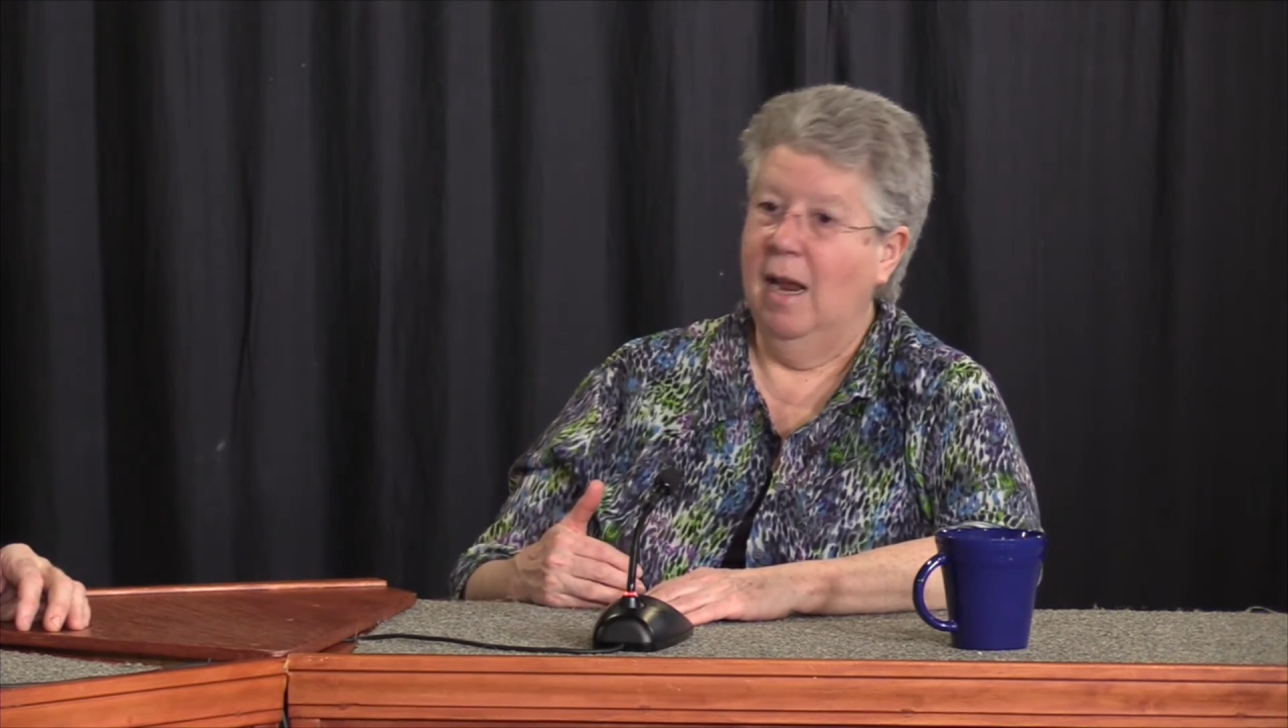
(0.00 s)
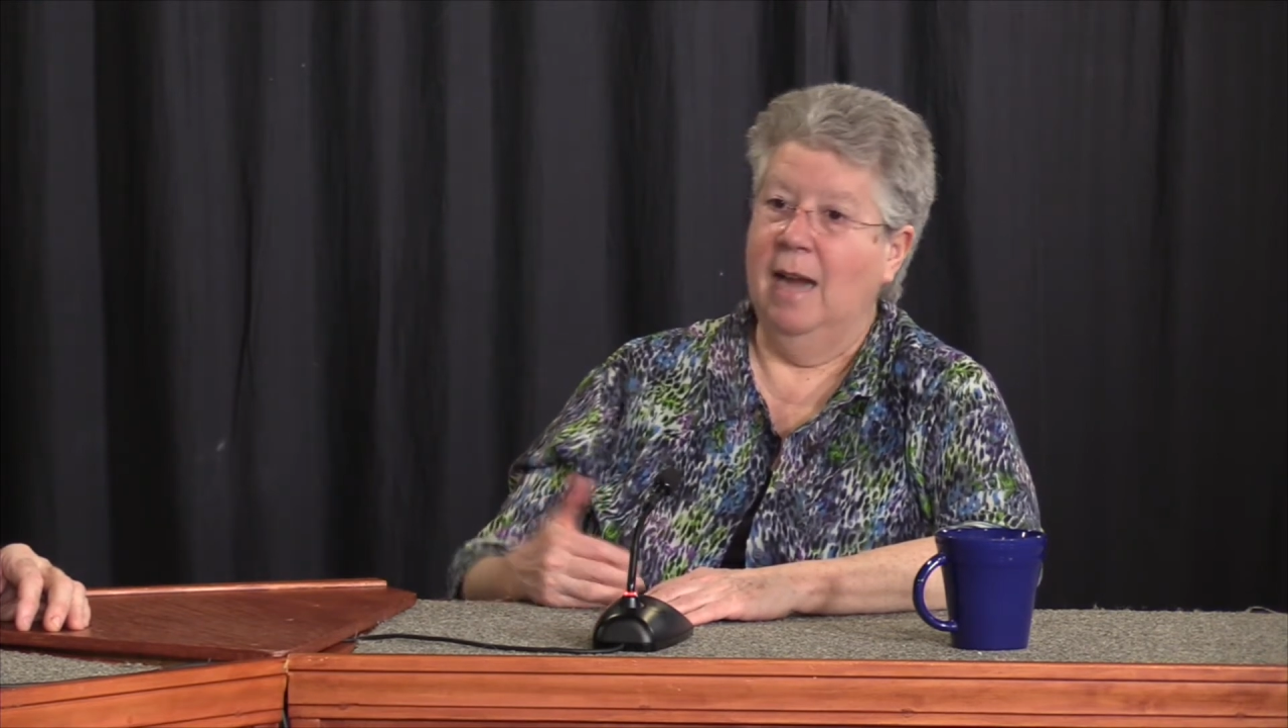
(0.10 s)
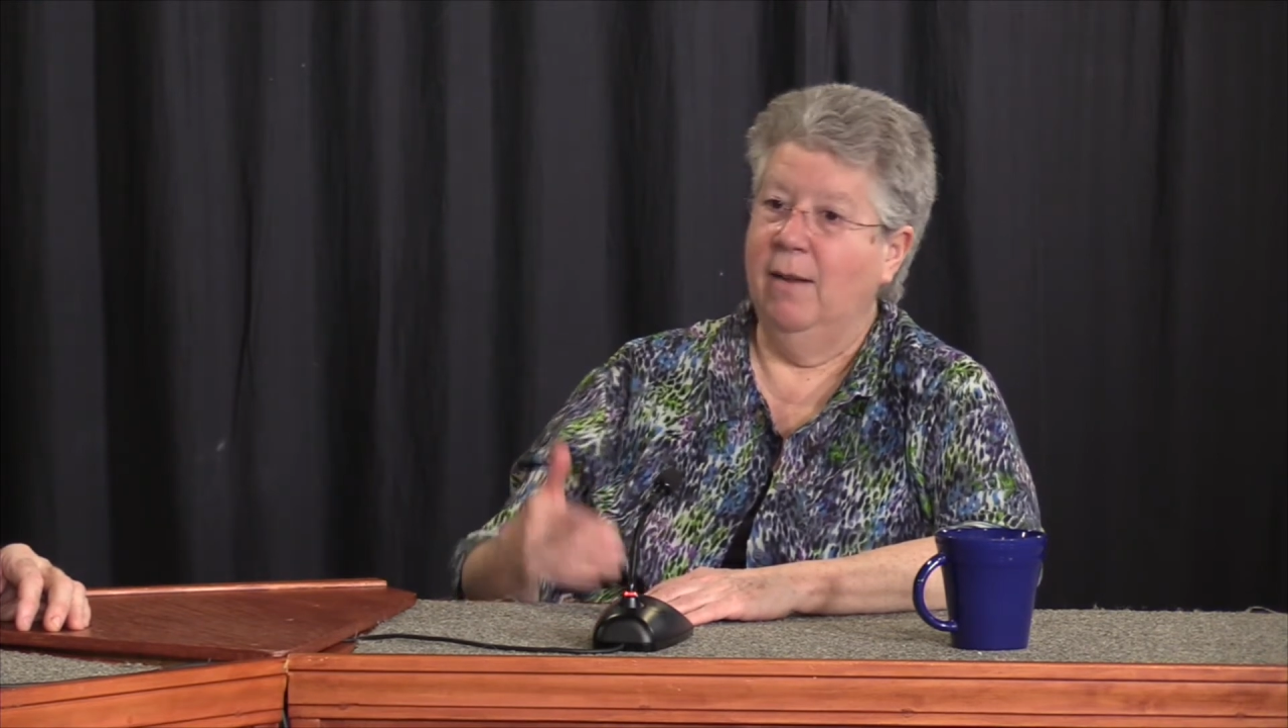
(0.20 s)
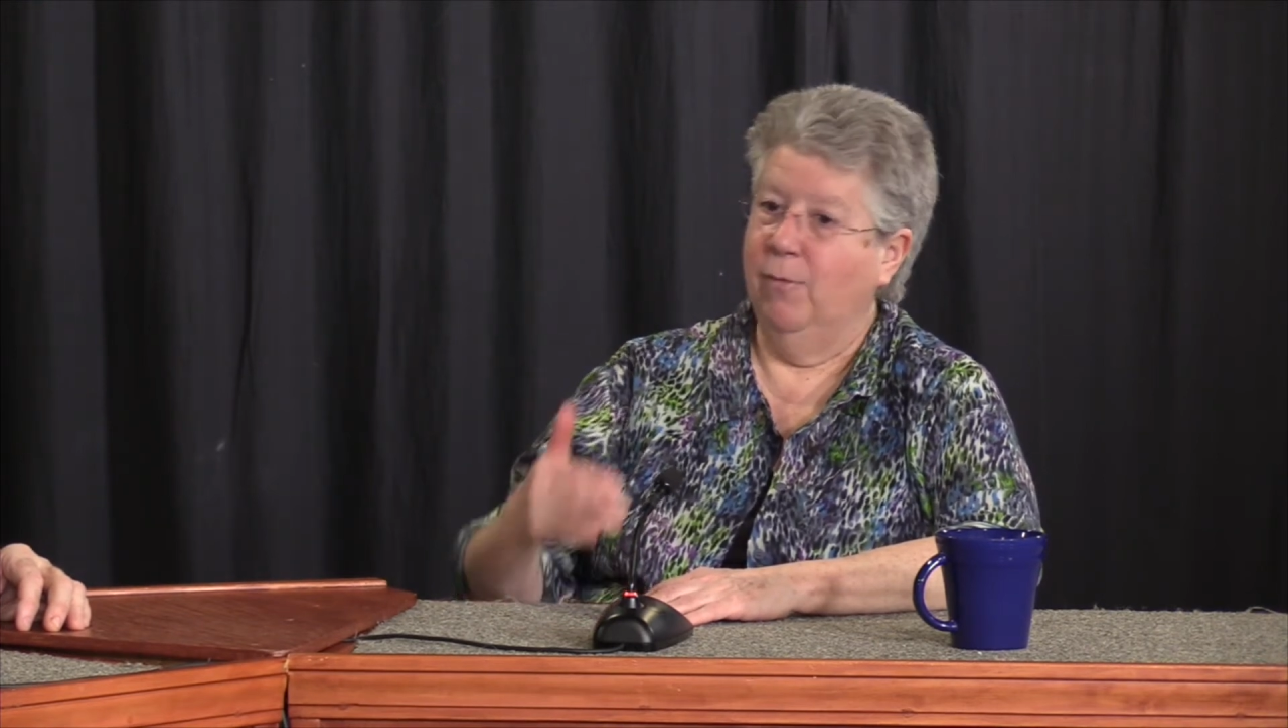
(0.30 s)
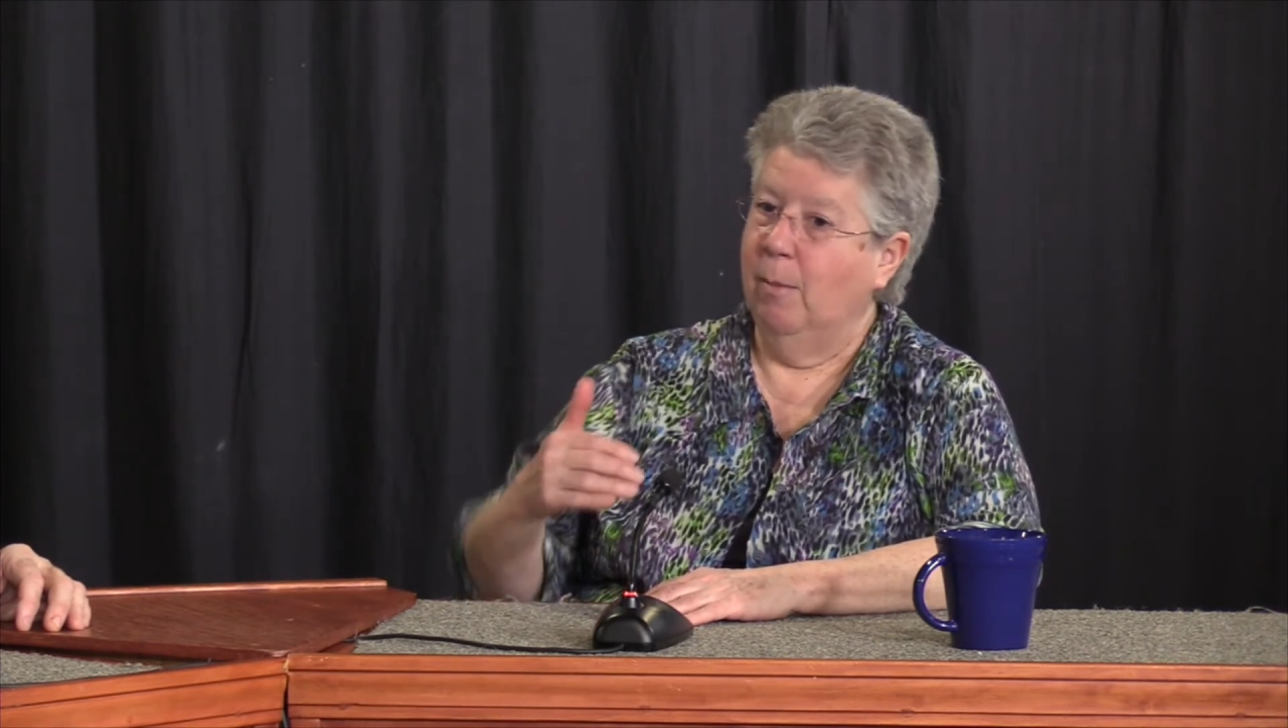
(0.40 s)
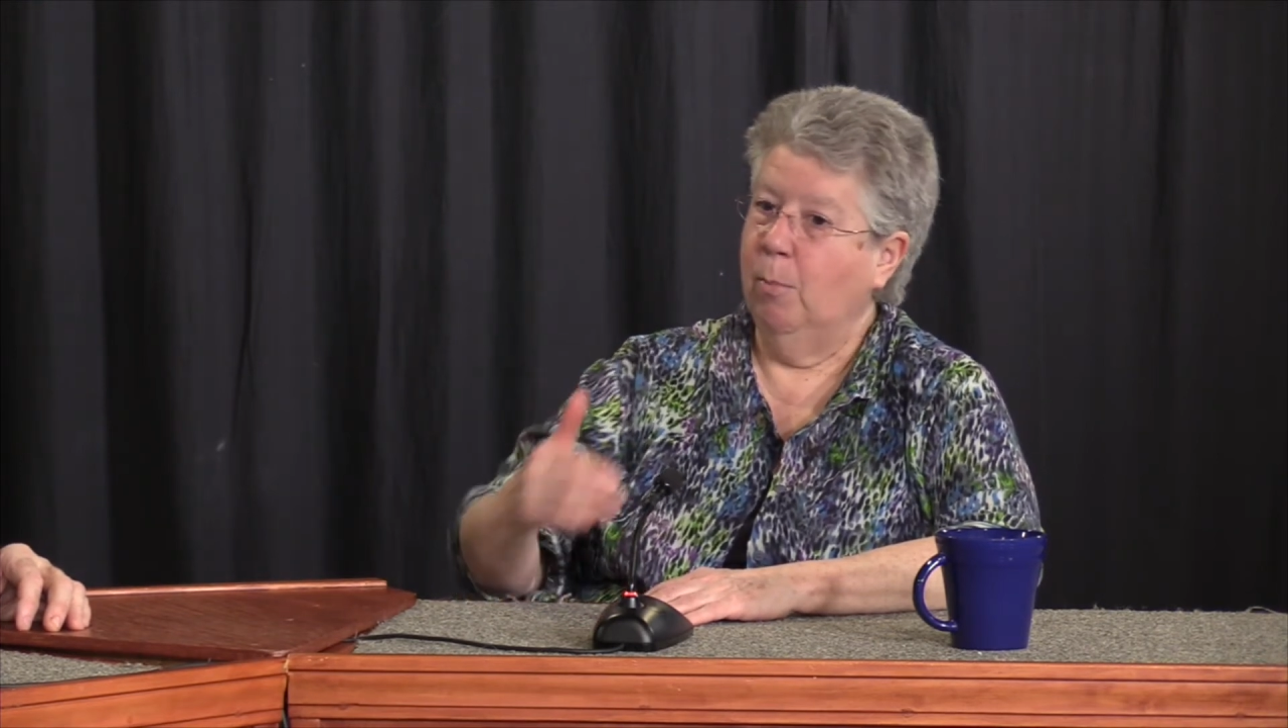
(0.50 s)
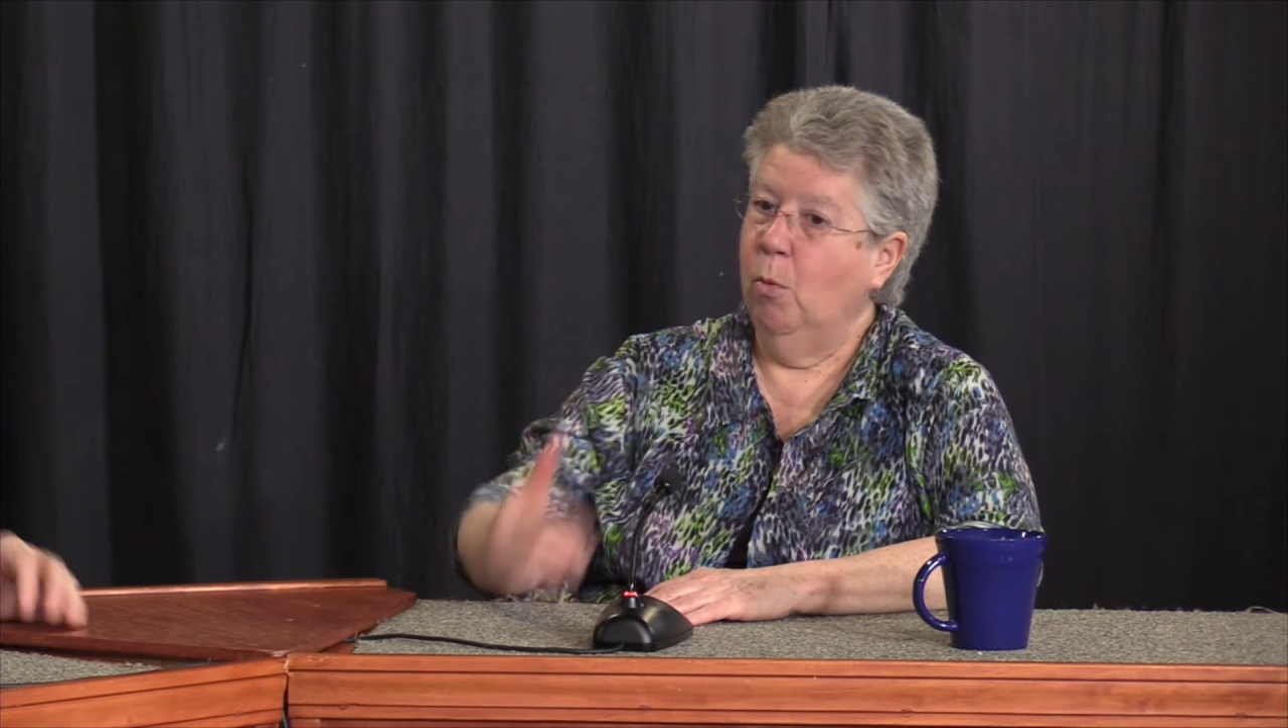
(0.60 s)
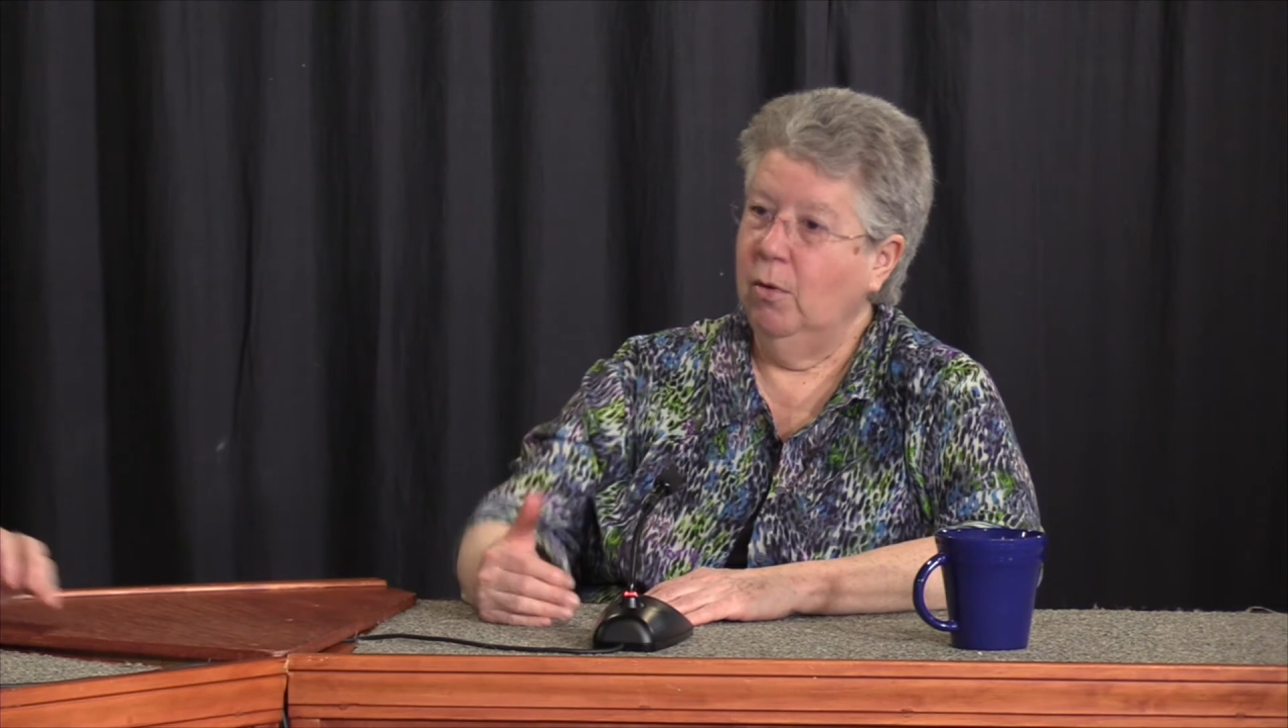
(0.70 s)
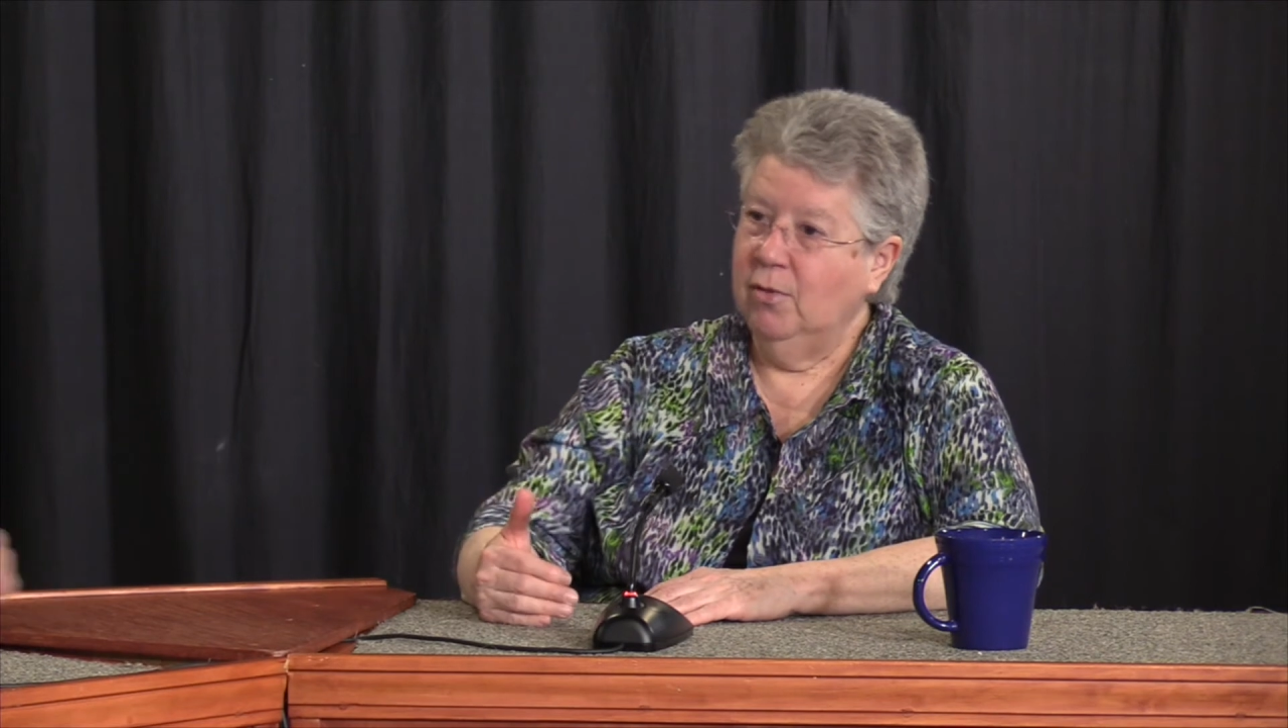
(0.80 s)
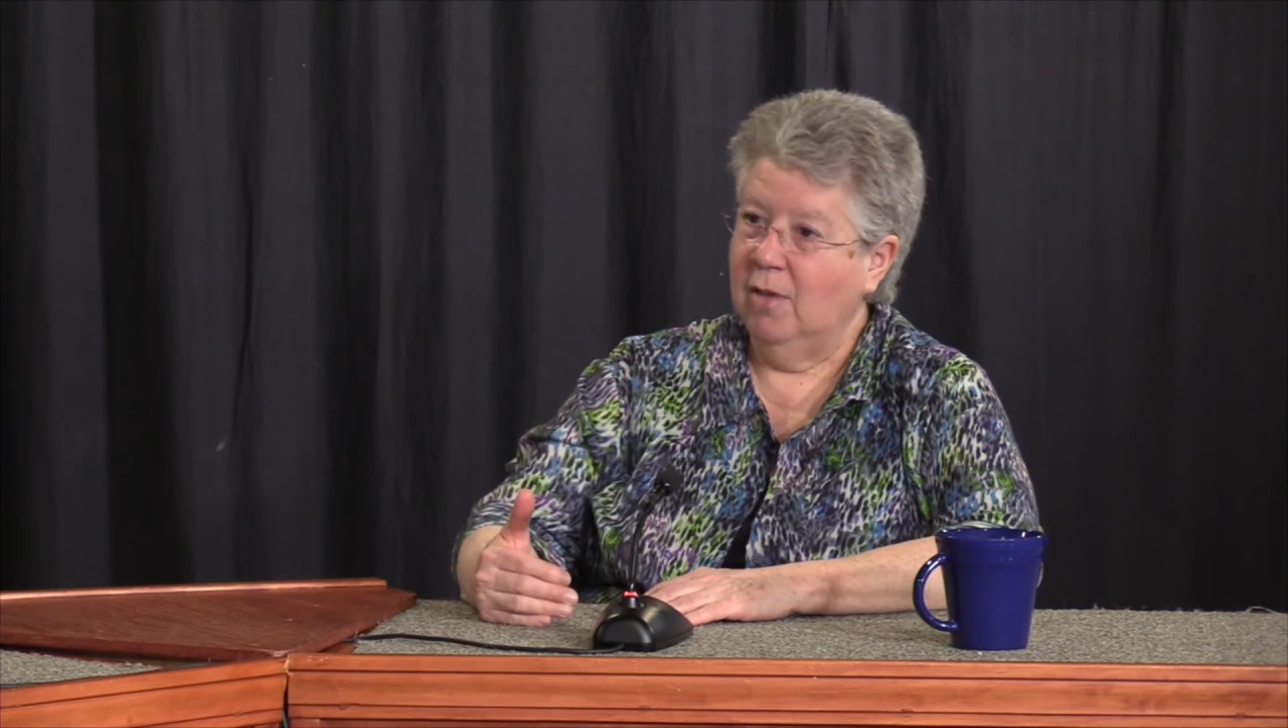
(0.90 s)
and if the
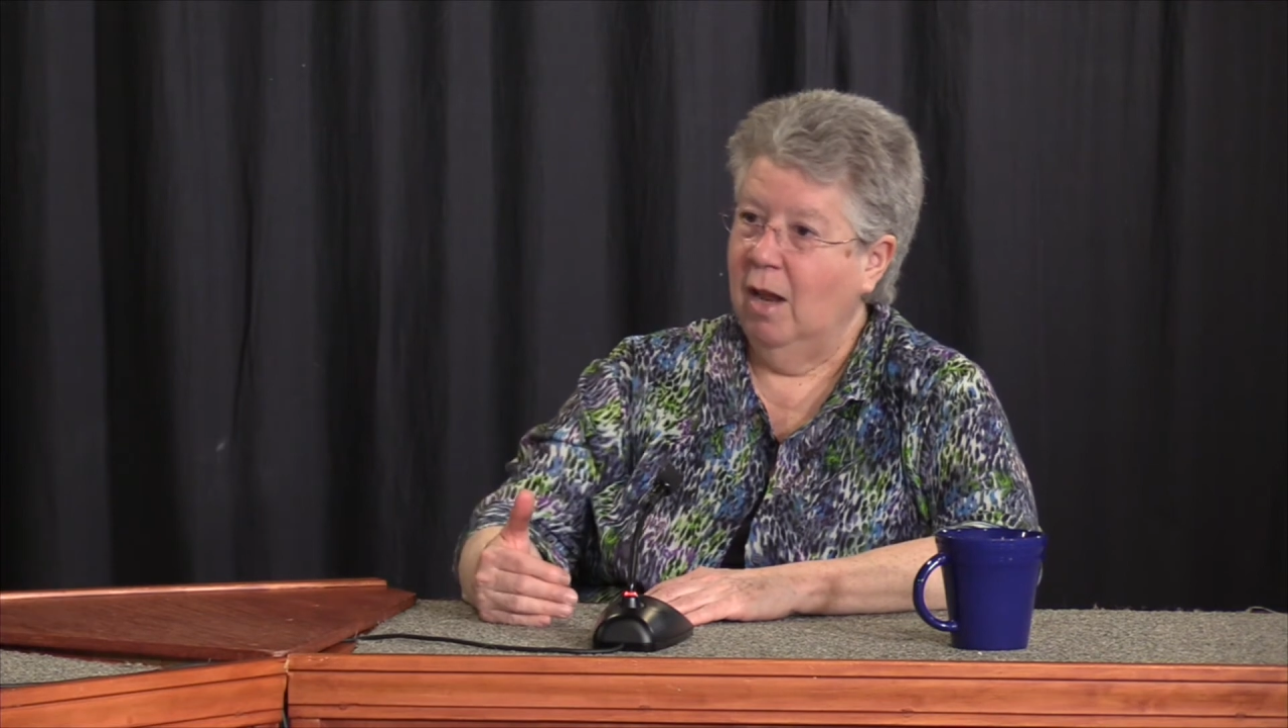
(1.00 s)
board's